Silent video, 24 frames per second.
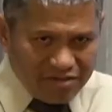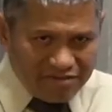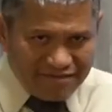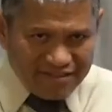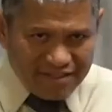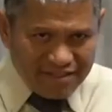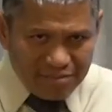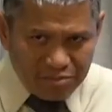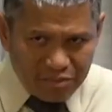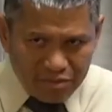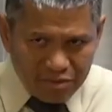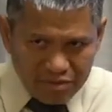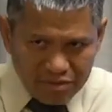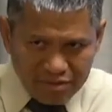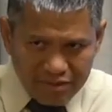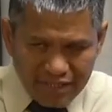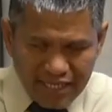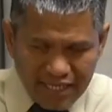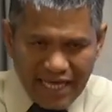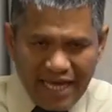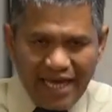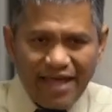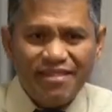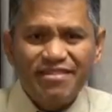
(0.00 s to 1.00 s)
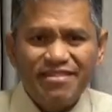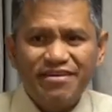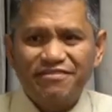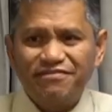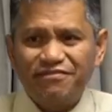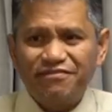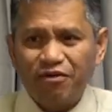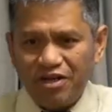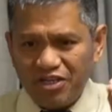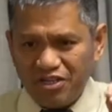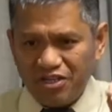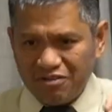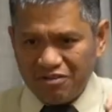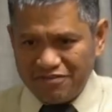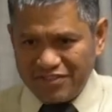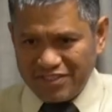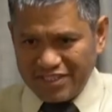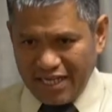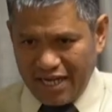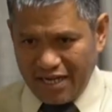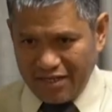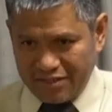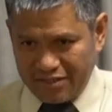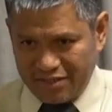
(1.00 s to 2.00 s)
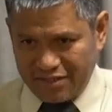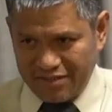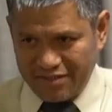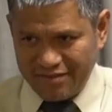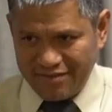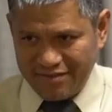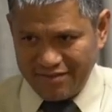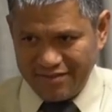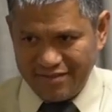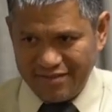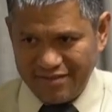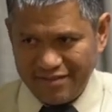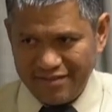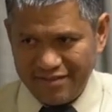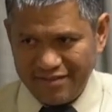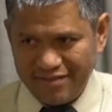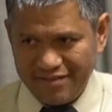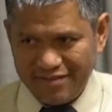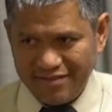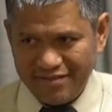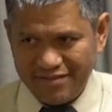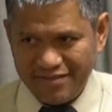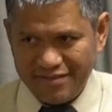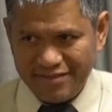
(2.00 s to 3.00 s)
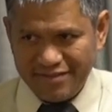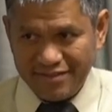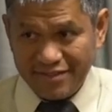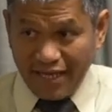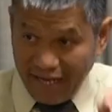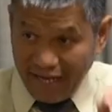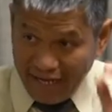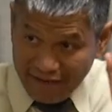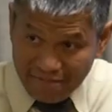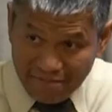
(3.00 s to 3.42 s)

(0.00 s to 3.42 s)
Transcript: the moon, and the falling of stars. Okay?